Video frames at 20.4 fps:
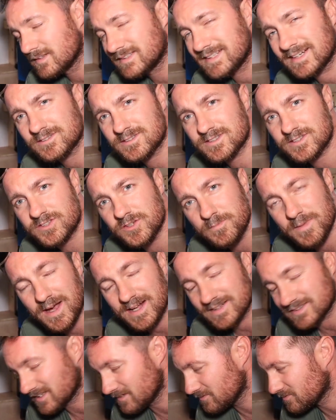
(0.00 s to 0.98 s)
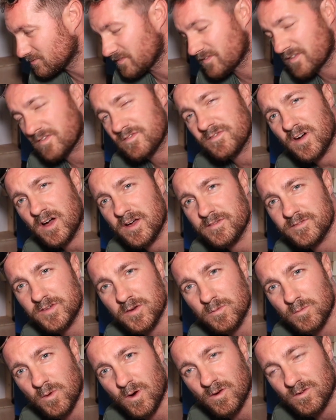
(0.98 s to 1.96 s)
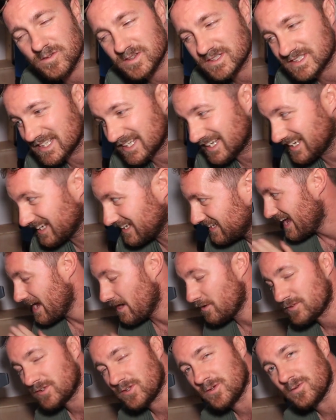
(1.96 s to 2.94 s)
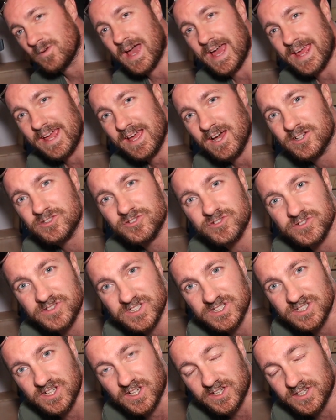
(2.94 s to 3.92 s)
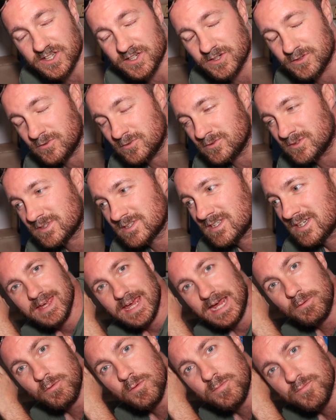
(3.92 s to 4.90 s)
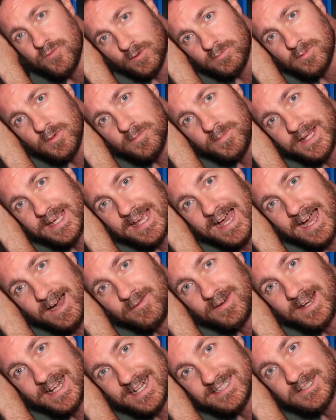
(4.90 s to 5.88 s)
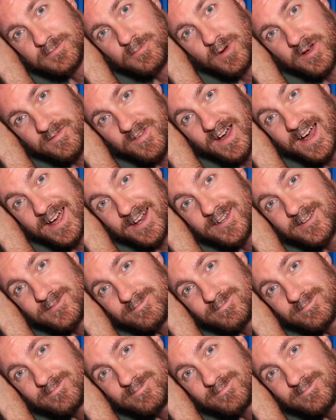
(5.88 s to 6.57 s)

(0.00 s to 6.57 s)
The Delta 2 Max comes with a 5-year warranty. It will do 800 cycles. It will probably outlast my van.